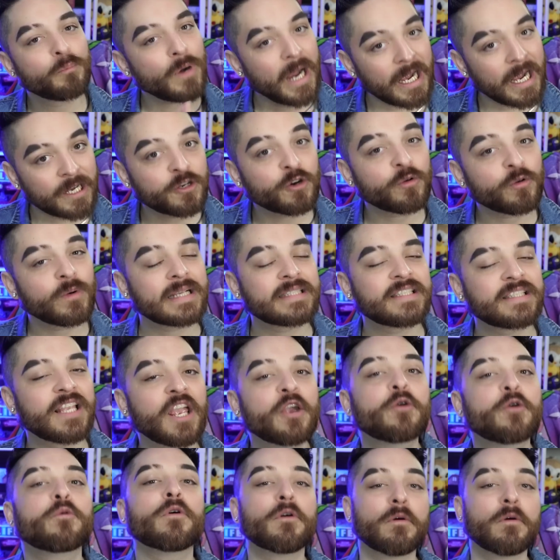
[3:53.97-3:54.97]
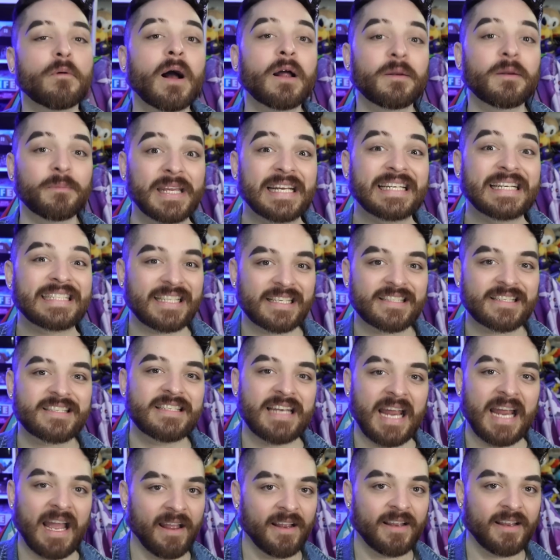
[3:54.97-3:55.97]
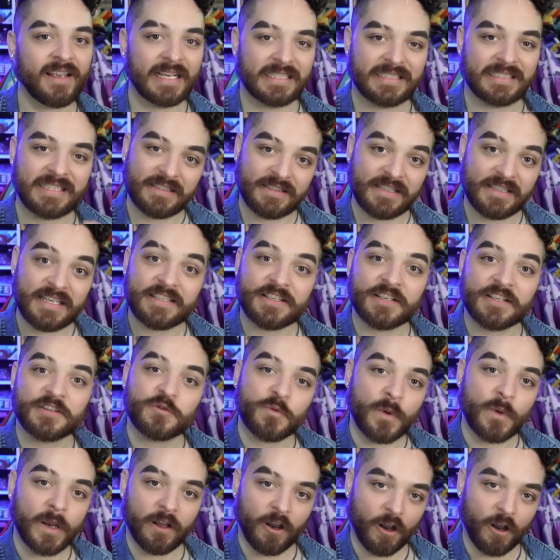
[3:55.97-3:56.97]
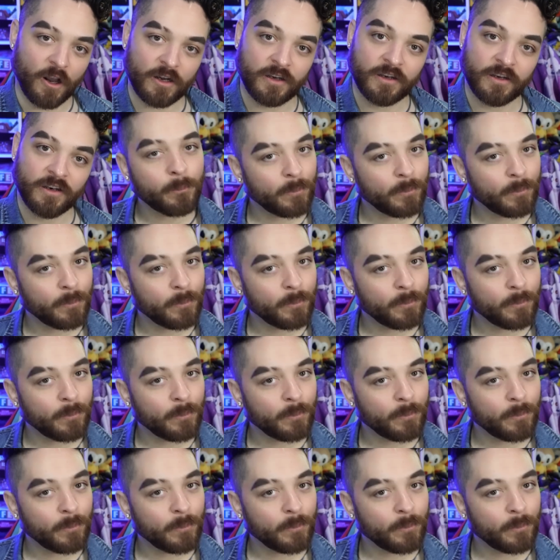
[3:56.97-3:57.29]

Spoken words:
Brad Goreski grew on me as a snack as the seasons went on.